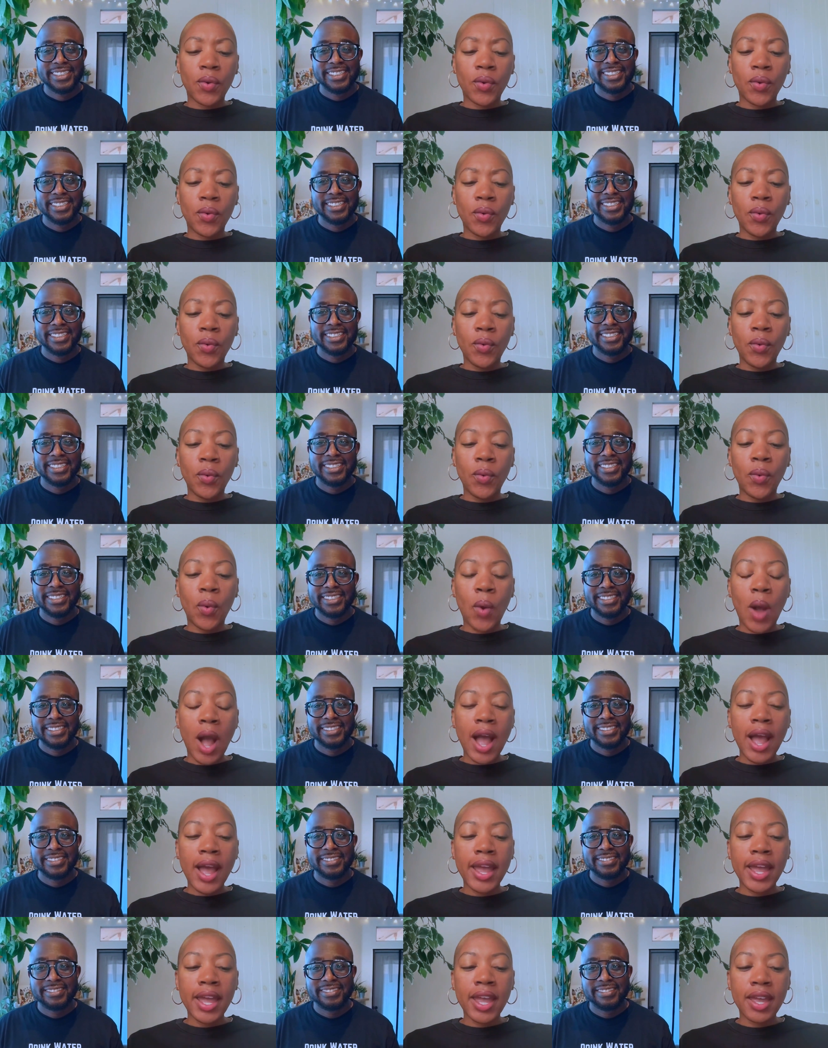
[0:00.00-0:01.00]

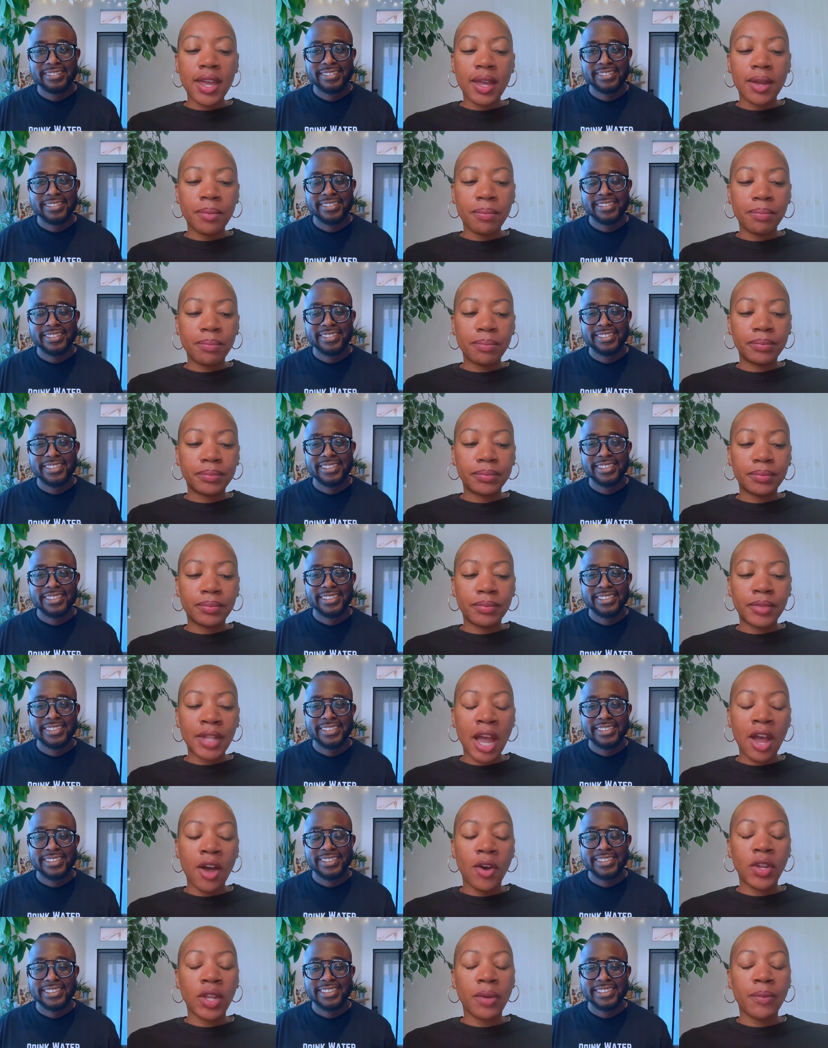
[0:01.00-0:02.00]
Speaker 1: why?
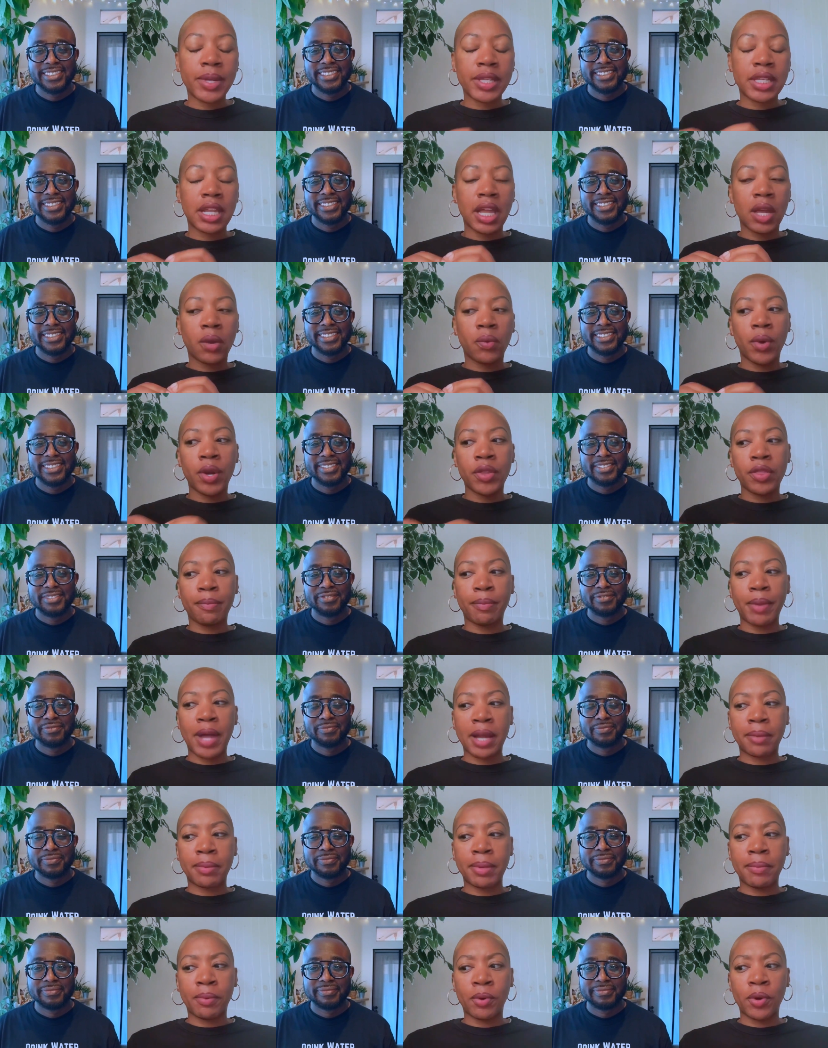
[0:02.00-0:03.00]
Not only was it like where the
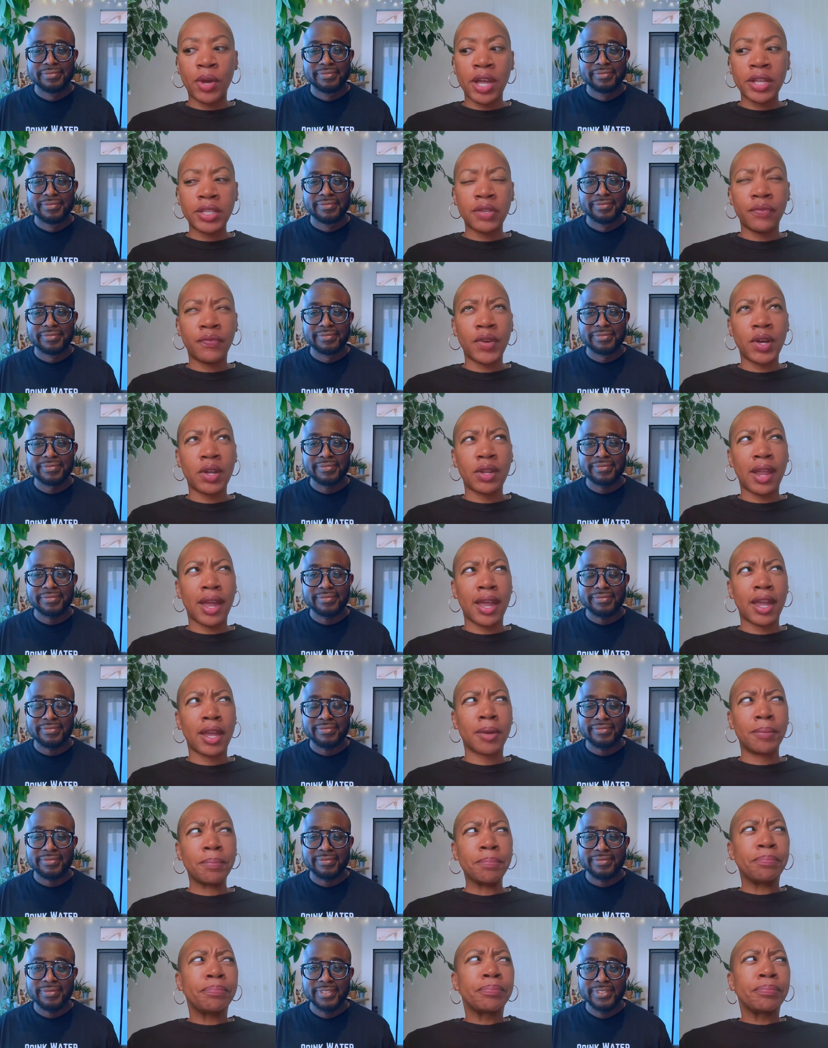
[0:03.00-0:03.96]
black people, it also felt like